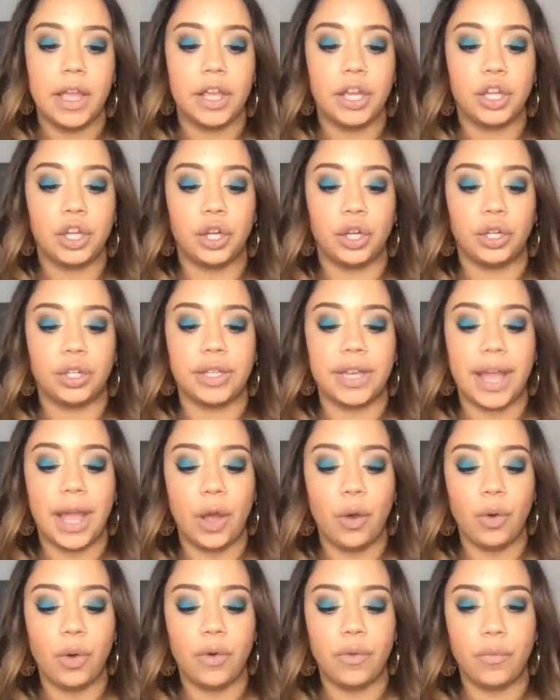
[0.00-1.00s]
you're
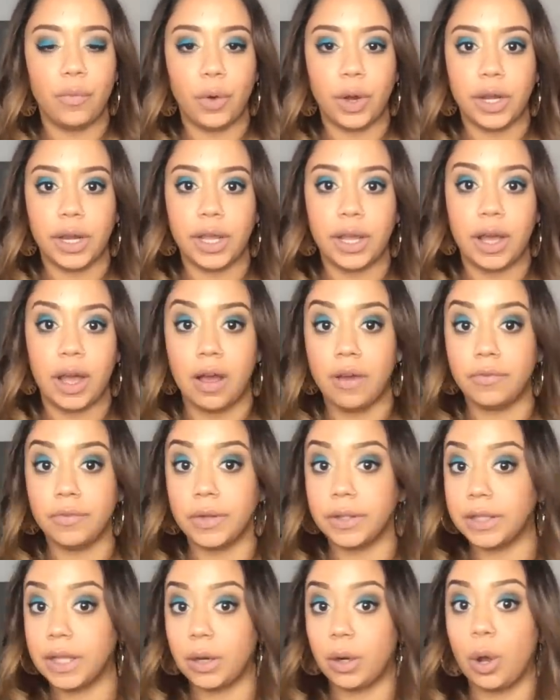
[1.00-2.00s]
now avoiding
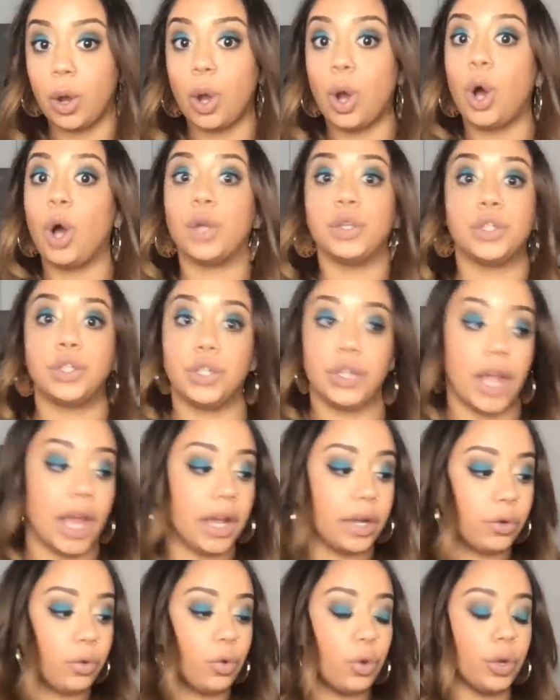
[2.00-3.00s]
conflict at all costs. You're
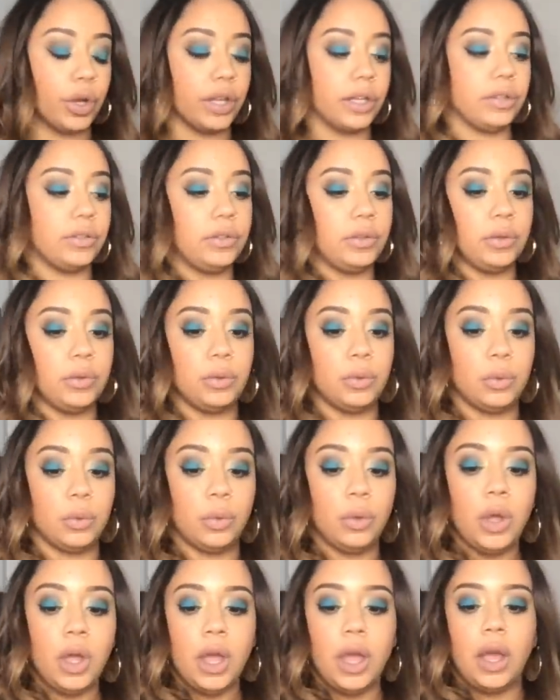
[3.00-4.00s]
not going to,
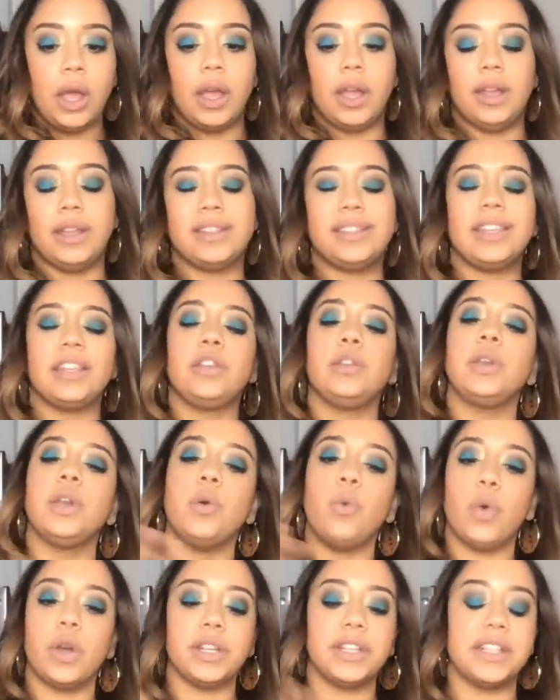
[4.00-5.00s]
it's like you
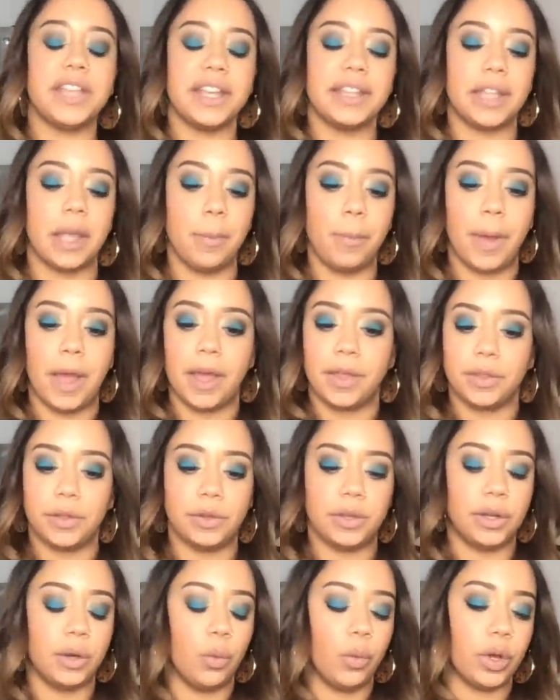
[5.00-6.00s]
didn't want to take that path. You
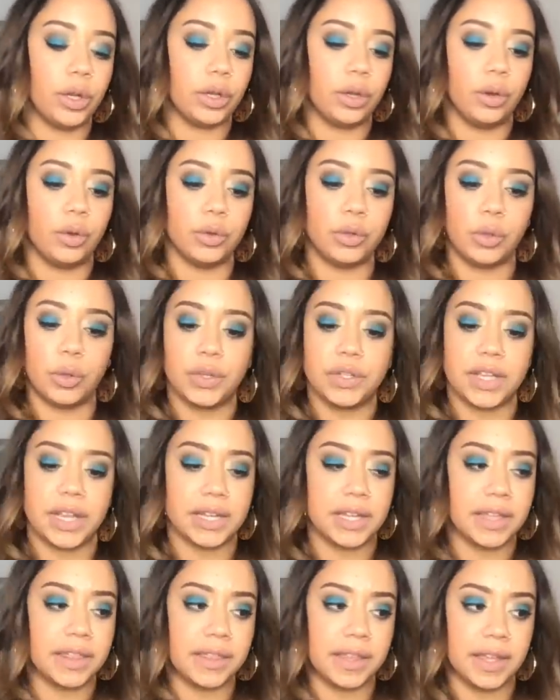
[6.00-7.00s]
didn't want to go towards
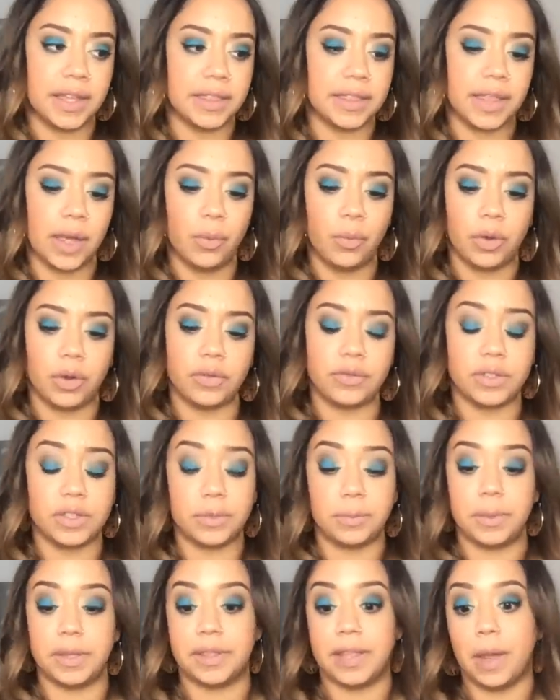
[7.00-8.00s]
anything that would have
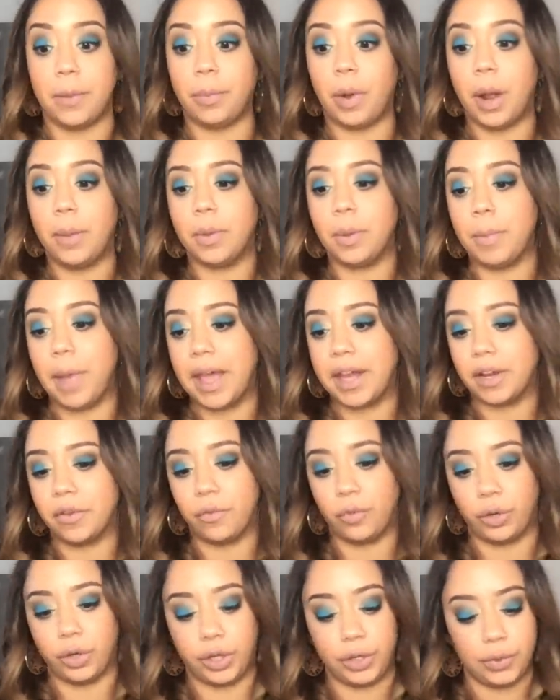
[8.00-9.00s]
just been that problematic
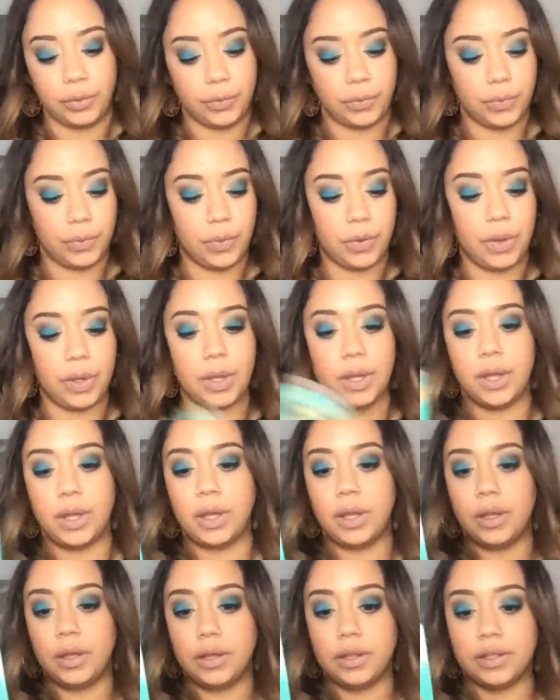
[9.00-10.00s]
for you.
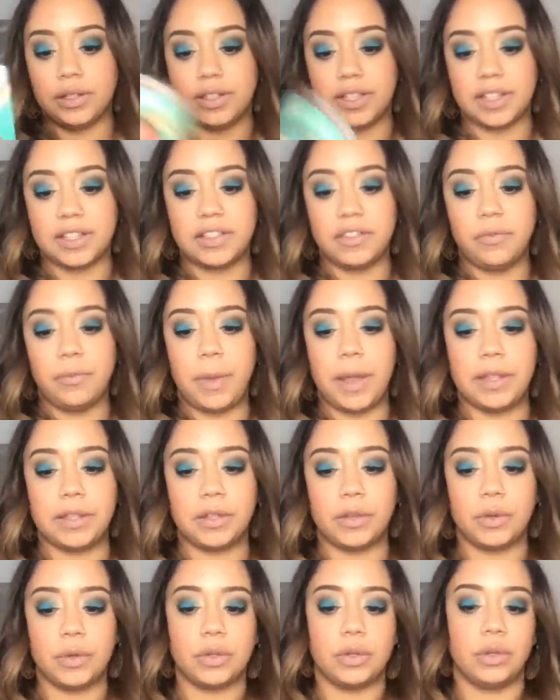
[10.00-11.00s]
Six of
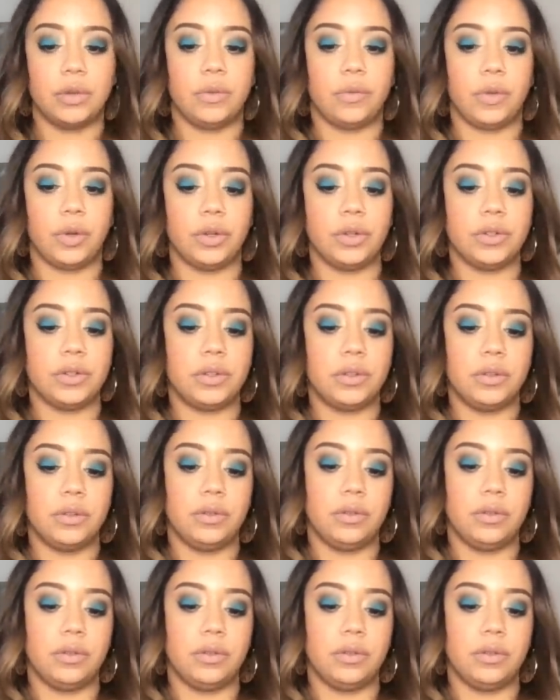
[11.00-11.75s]
Pentacles in the reverse.